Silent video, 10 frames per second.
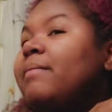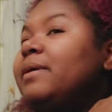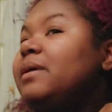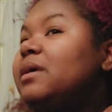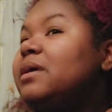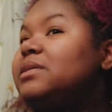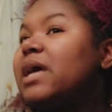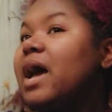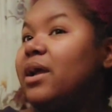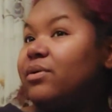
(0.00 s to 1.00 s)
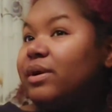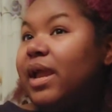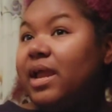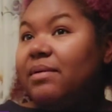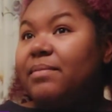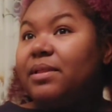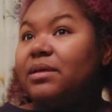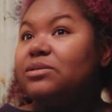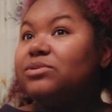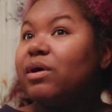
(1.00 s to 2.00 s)
because I created
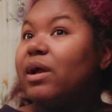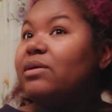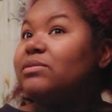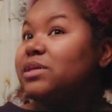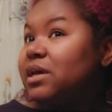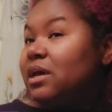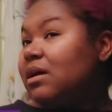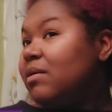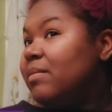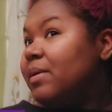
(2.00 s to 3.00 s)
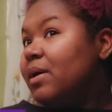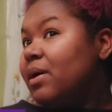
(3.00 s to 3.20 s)
Maliyah's crown to help